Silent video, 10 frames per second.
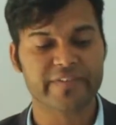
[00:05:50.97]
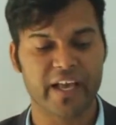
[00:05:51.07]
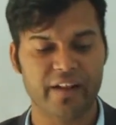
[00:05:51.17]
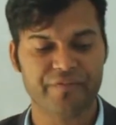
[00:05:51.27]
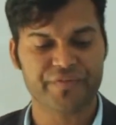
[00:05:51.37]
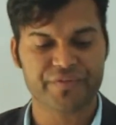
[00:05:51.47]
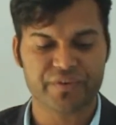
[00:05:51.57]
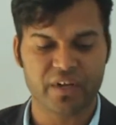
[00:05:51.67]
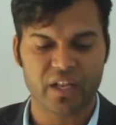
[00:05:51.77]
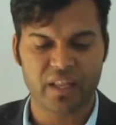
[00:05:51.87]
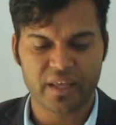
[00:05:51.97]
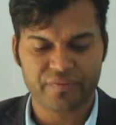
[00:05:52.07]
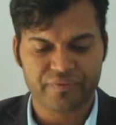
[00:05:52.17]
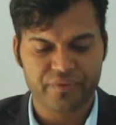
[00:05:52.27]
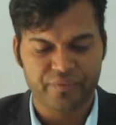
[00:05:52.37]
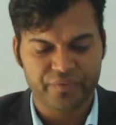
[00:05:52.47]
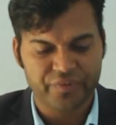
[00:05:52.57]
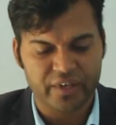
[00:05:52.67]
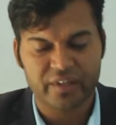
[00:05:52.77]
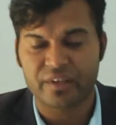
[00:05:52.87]
helps leaves to
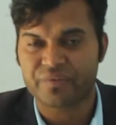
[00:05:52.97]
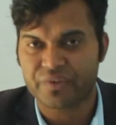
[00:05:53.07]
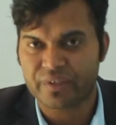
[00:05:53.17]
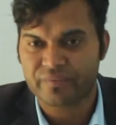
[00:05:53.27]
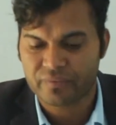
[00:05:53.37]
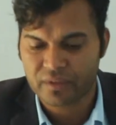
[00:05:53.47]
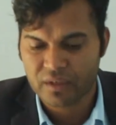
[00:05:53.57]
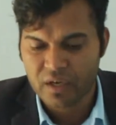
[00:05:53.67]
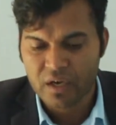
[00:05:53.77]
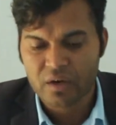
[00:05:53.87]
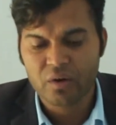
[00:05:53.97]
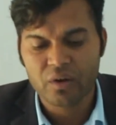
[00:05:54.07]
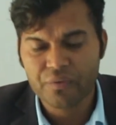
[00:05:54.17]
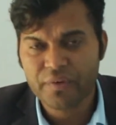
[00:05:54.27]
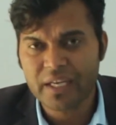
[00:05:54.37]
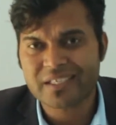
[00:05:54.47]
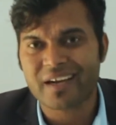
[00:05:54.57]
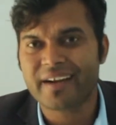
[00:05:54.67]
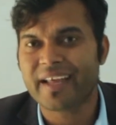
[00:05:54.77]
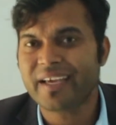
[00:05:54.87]
prepare their food. Chlorophyll is
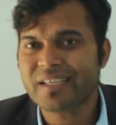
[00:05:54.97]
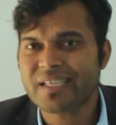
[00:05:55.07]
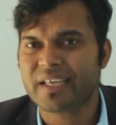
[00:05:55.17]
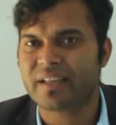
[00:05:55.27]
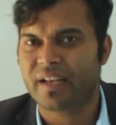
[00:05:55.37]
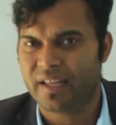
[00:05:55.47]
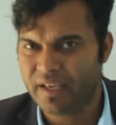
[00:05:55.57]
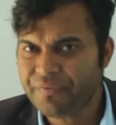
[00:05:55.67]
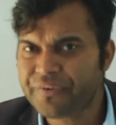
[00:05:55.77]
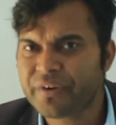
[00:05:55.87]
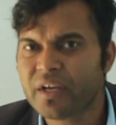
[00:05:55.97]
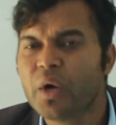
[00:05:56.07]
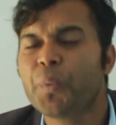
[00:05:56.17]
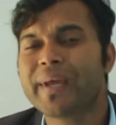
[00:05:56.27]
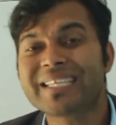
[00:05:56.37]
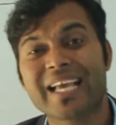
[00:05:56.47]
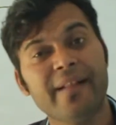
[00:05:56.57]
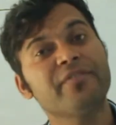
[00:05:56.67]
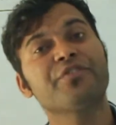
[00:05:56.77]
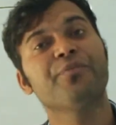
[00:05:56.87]
contains in the leaf, which
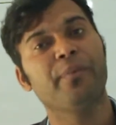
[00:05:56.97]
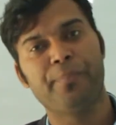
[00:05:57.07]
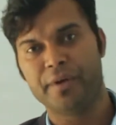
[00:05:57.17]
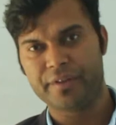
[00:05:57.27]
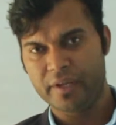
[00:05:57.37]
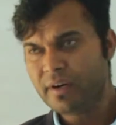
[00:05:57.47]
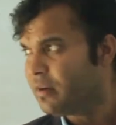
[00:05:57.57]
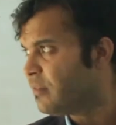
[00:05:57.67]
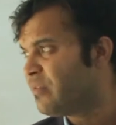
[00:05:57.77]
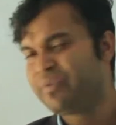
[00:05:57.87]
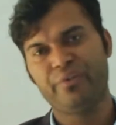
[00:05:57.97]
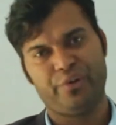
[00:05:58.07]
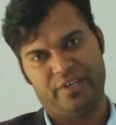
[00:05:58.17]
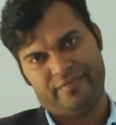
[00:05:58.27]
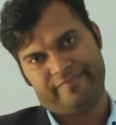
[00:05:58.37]
helps to prepare their food.